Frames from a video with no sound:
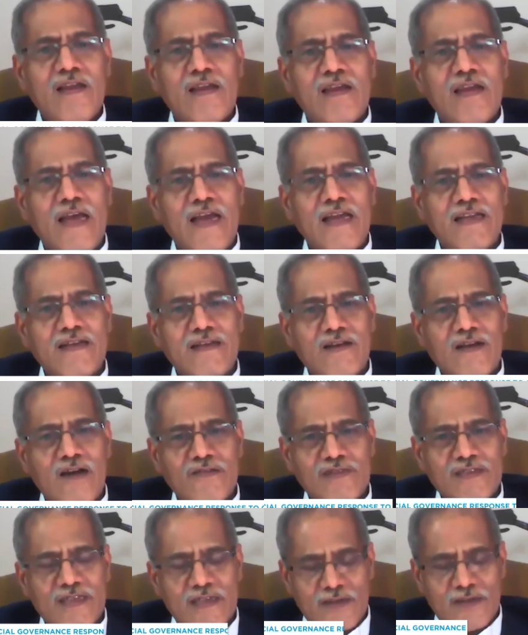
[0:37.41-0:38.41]
like
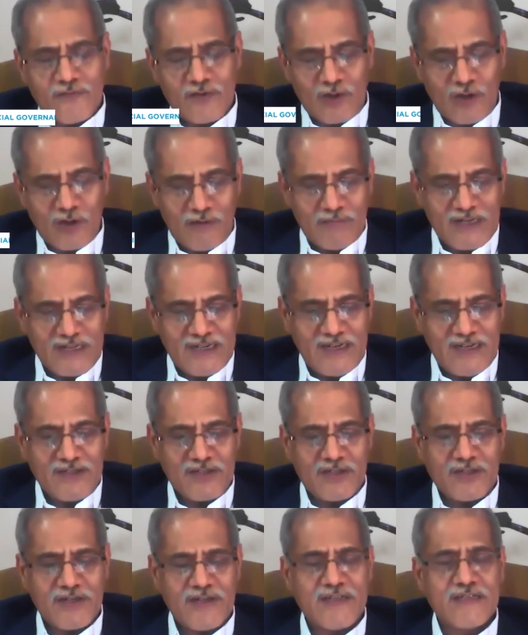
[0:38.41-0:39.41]
Council of Common
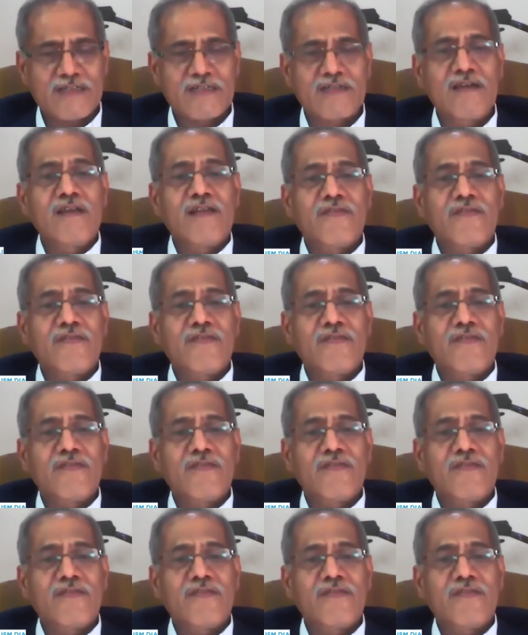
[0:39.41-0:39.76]
Interest,